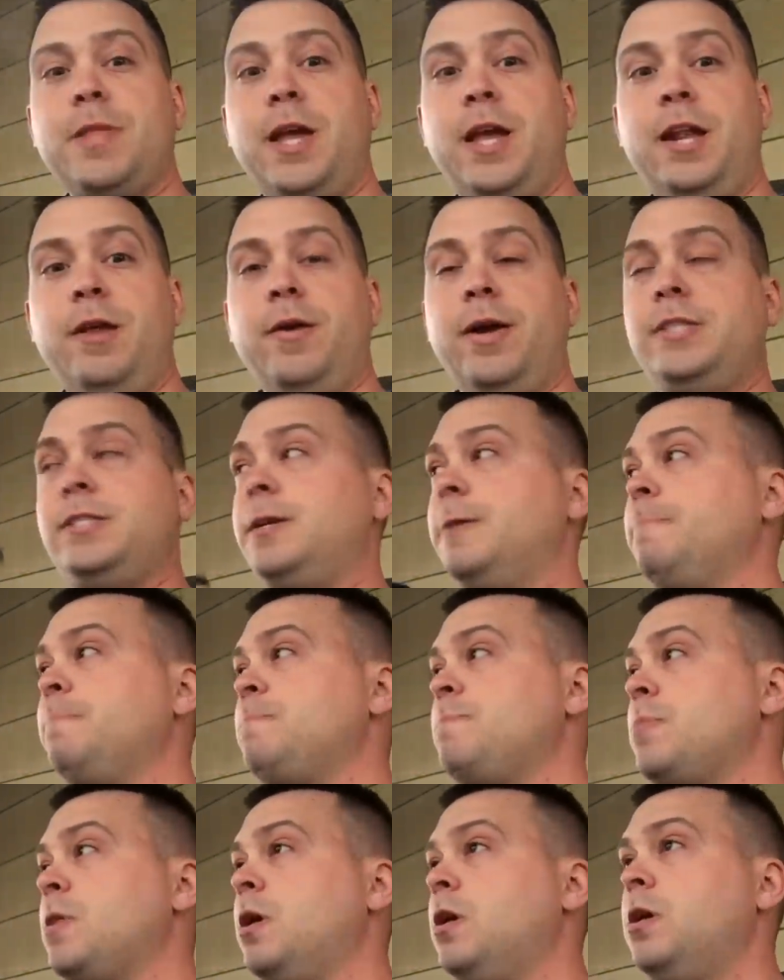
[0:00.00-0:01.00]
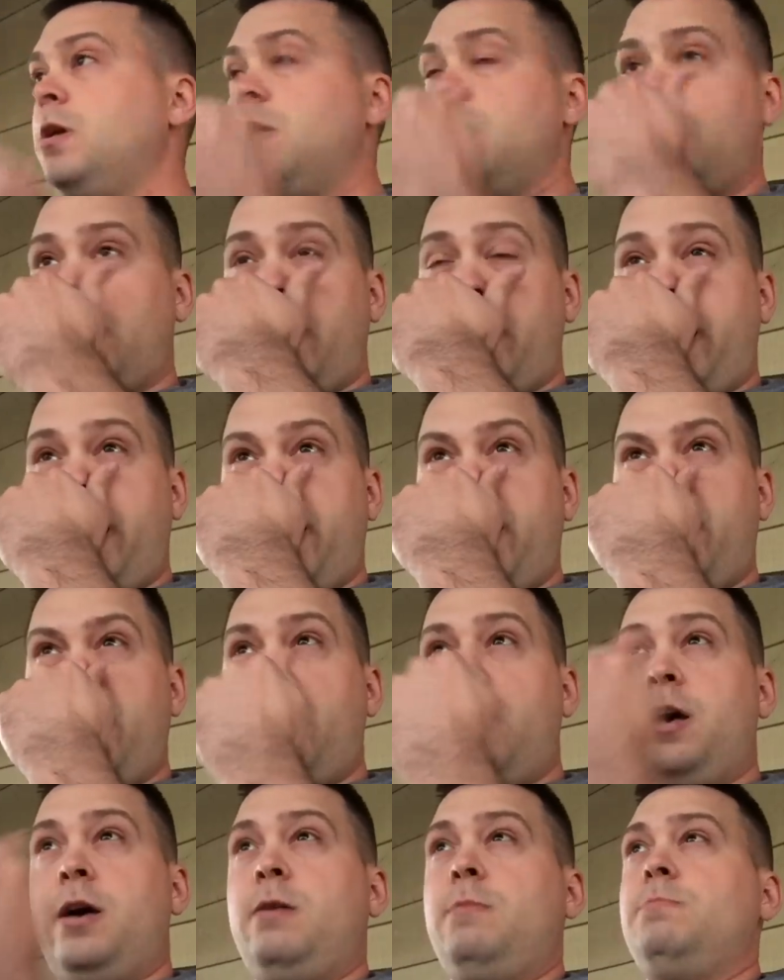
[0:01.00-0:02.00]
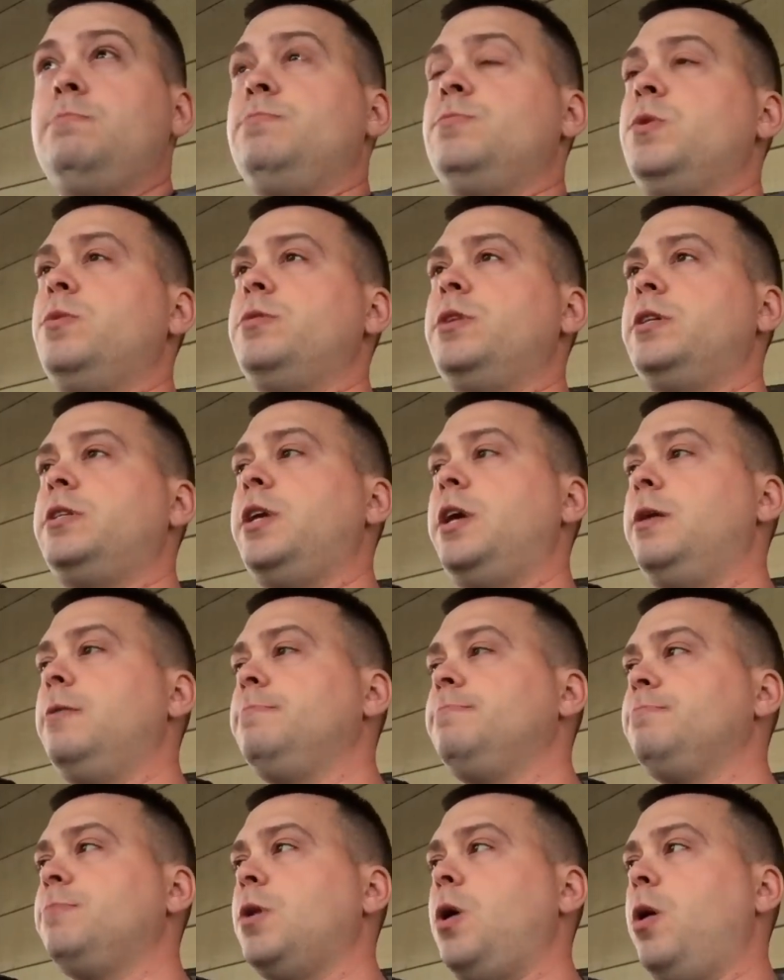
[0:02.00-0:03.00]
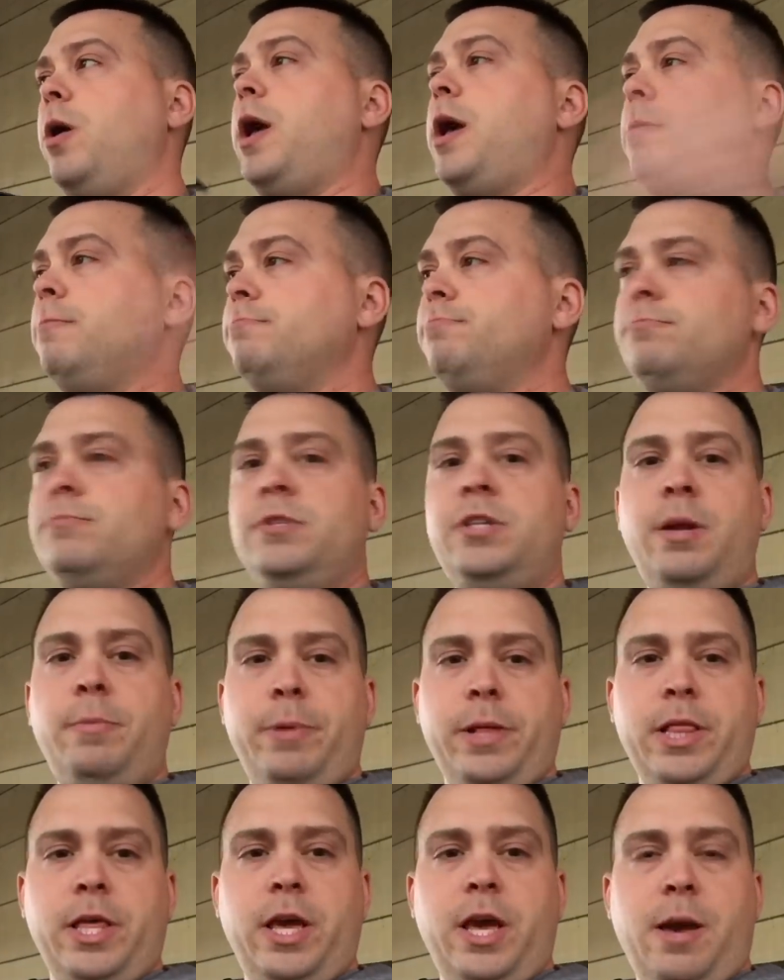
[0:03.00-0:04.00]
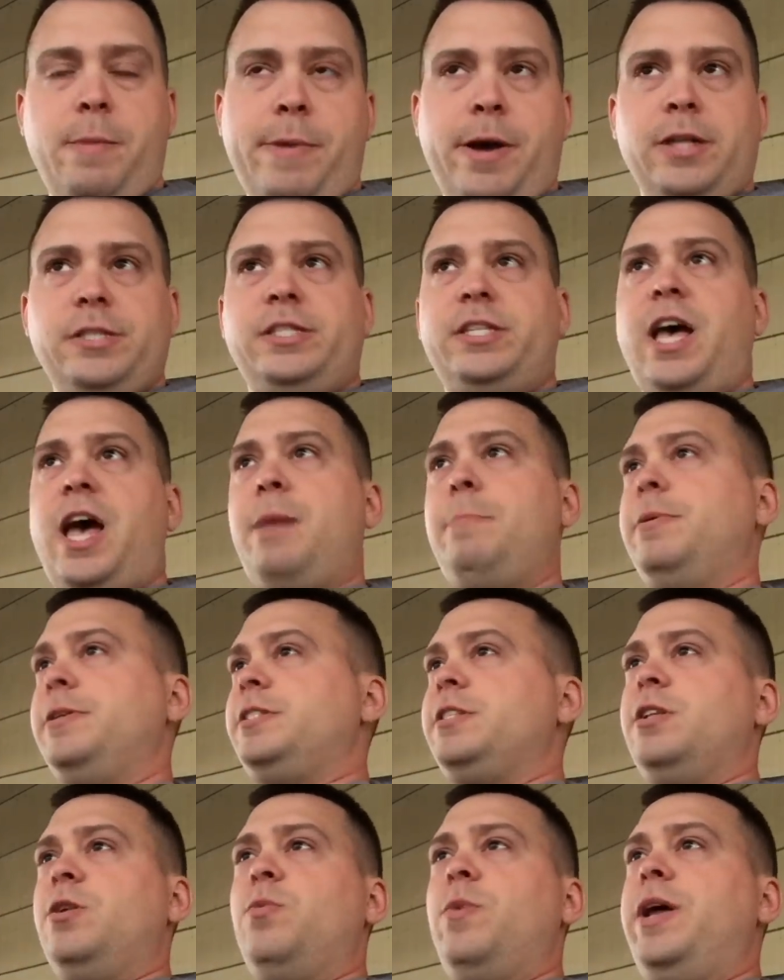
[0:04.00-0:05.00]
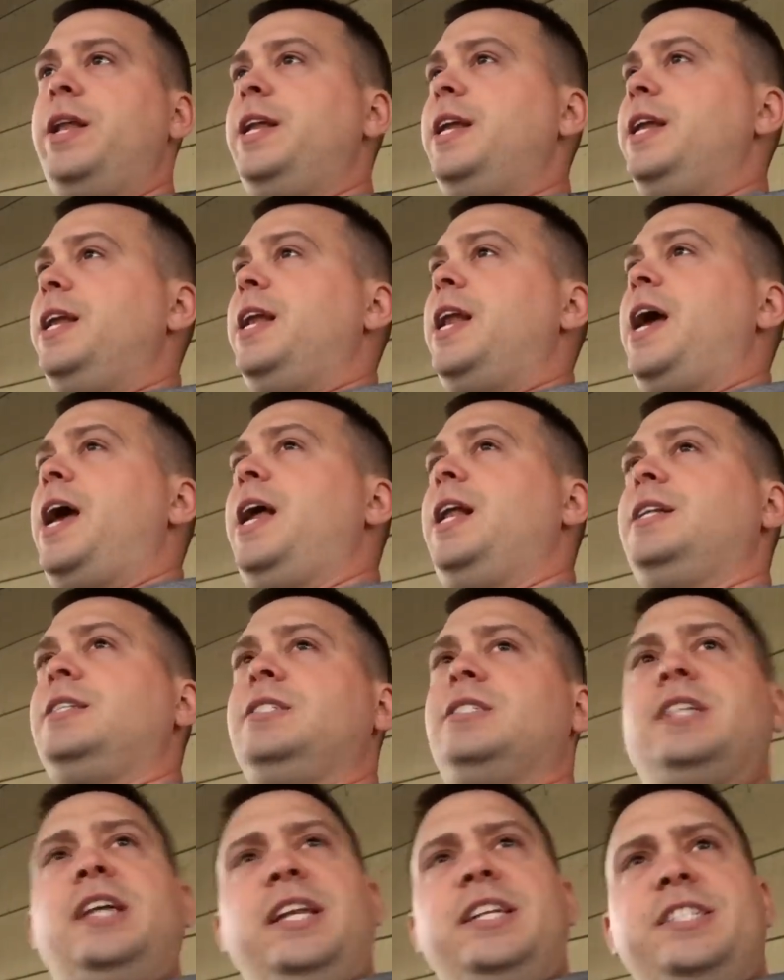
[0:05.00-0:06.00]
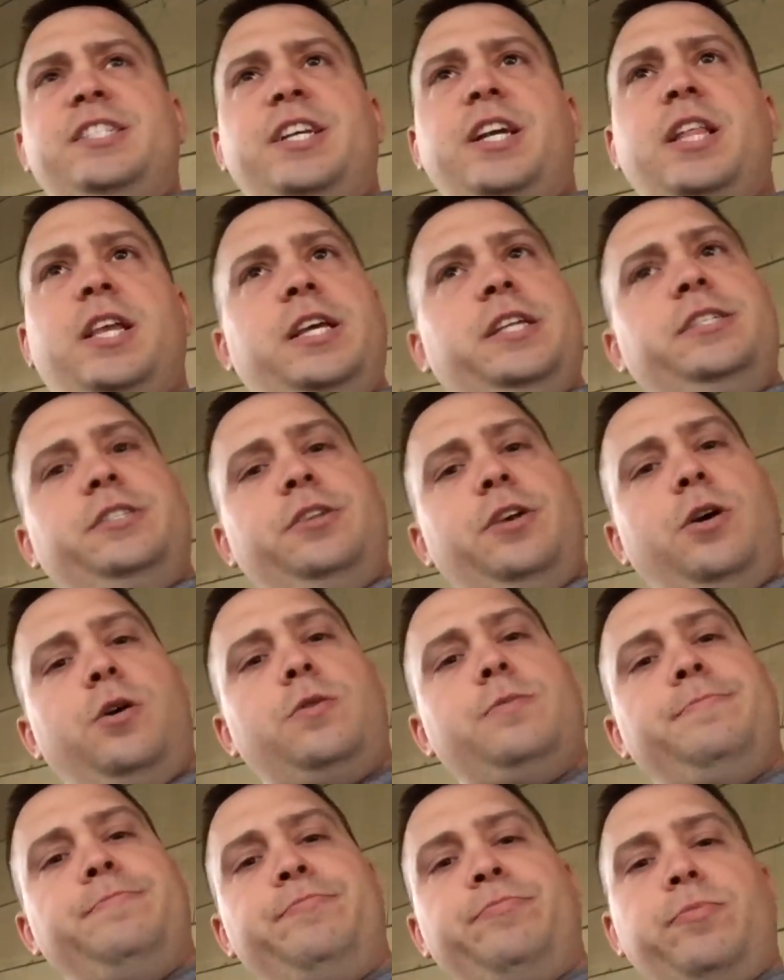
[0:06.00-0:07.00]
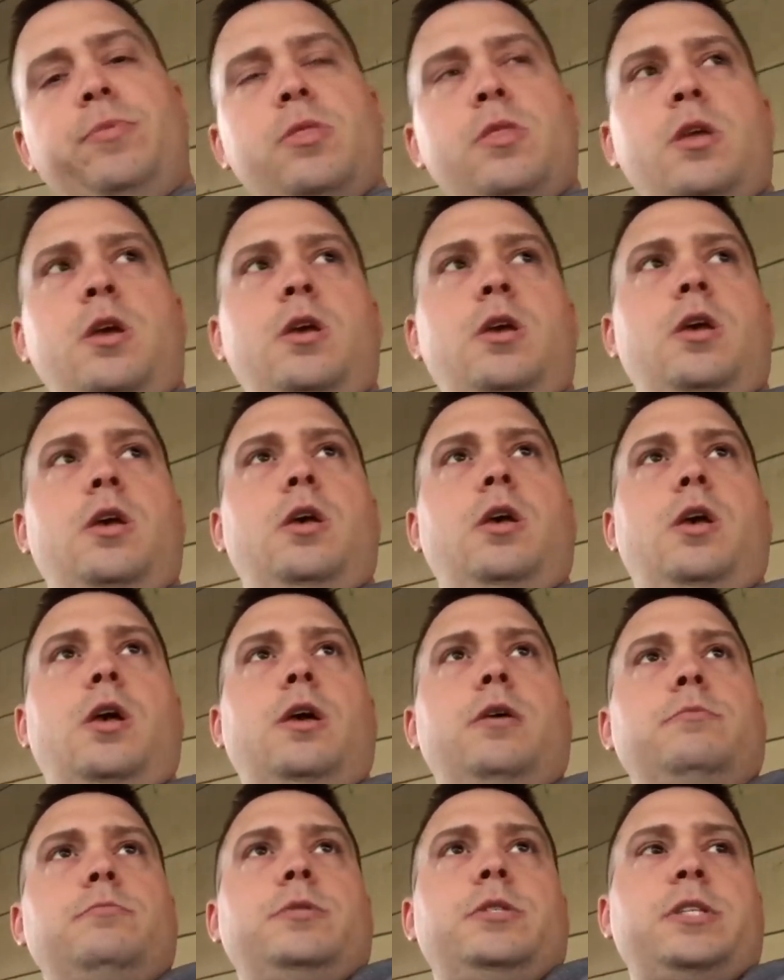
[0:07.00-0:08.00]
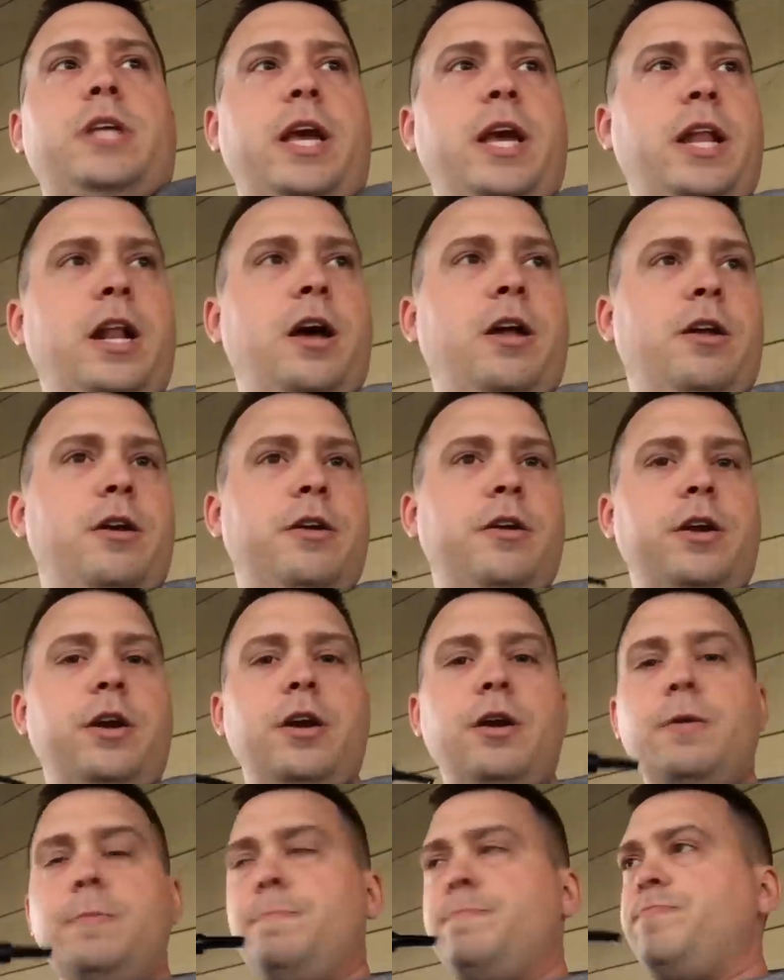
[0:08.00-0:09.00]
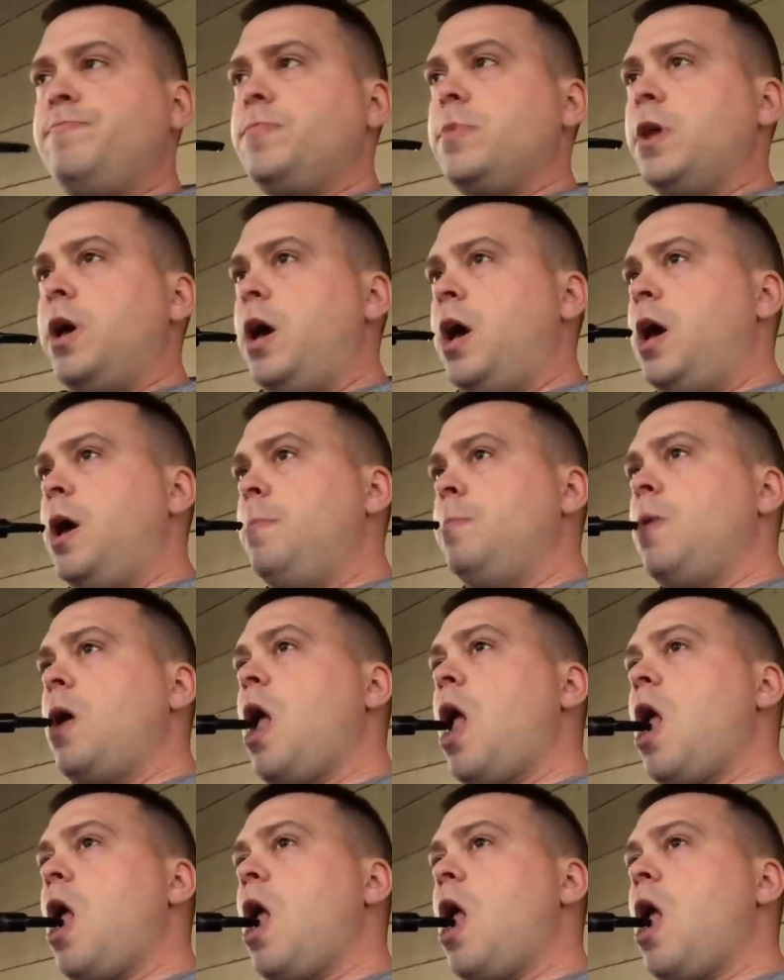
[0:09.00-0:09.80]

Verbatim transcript: Anyways, um, what was I saying? Oh yeah, typically I'm outside, but it's a little windy tonight, kind of chilly, so just hanging out under here. Um,